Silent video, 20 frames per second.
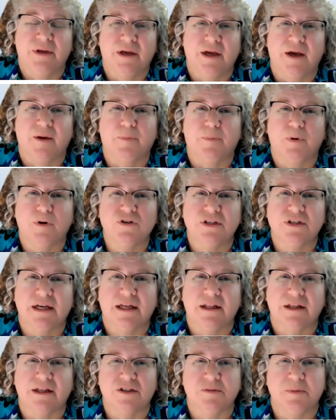and
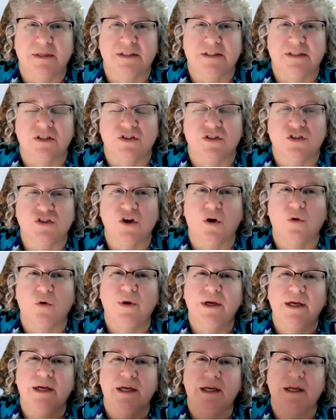personnel expenses. So
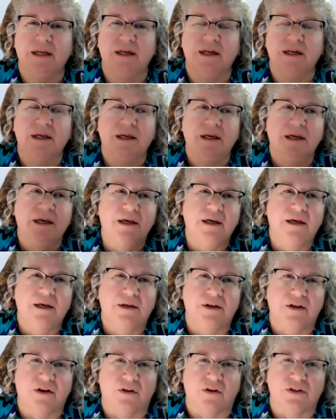when,
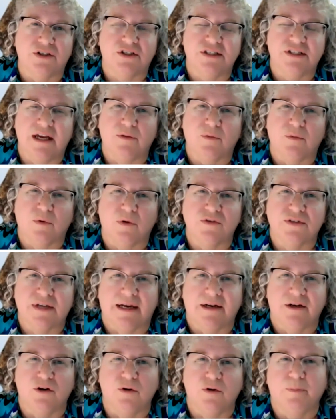you know, the state rolls
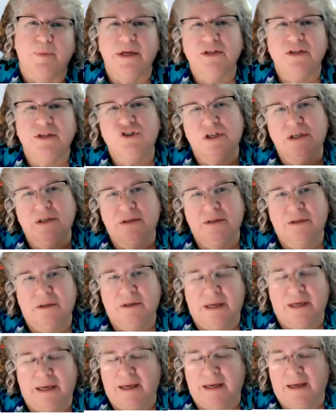out a new budget
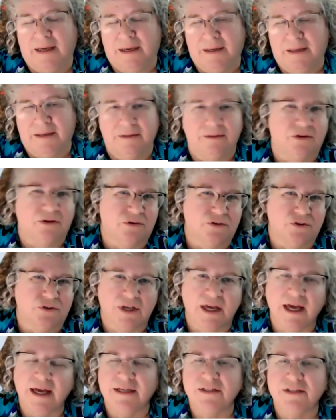and there's
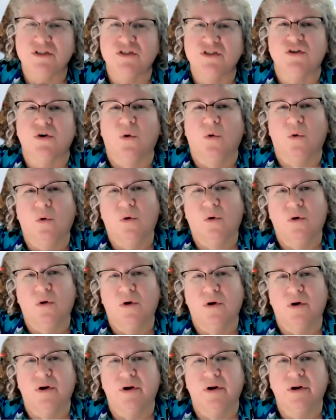cuts
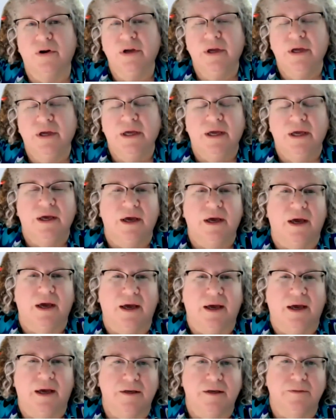or
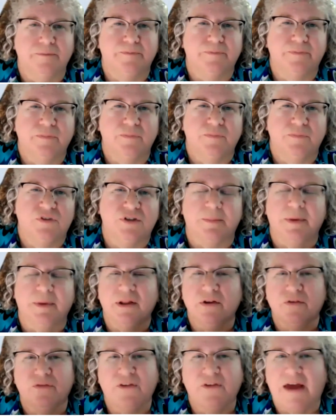some
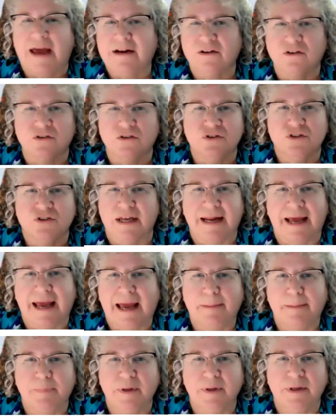other factors that
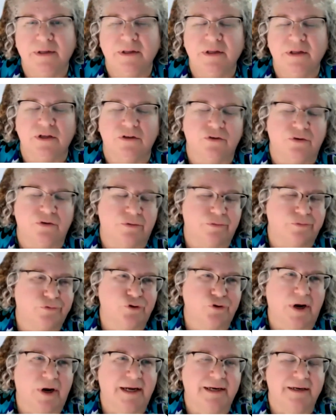happen that you're
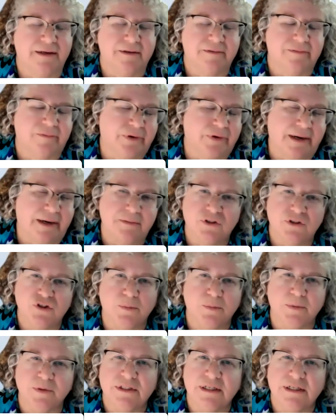trying to, when I was
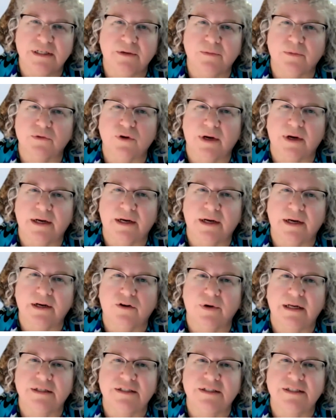superintendent, we were trying to
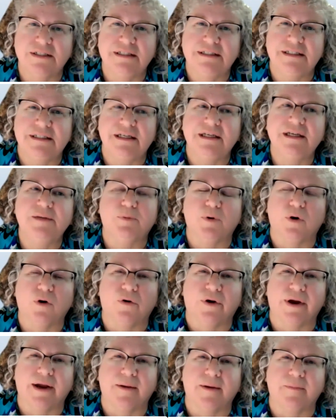create a CTE
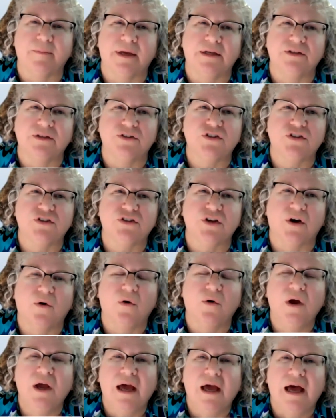program. And
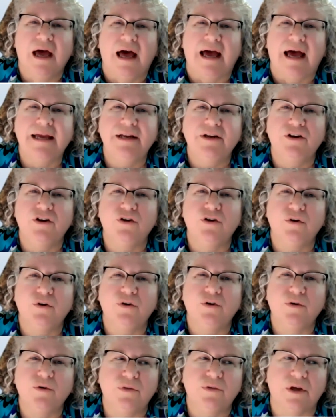so I
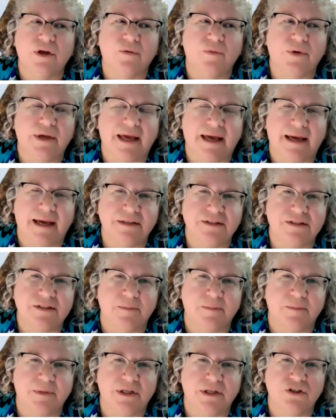knew that we had
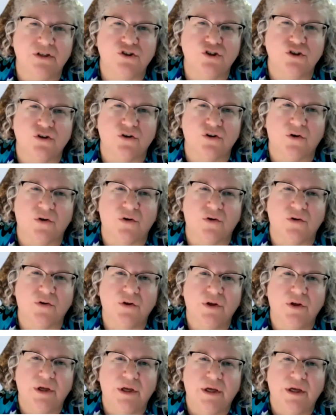some additional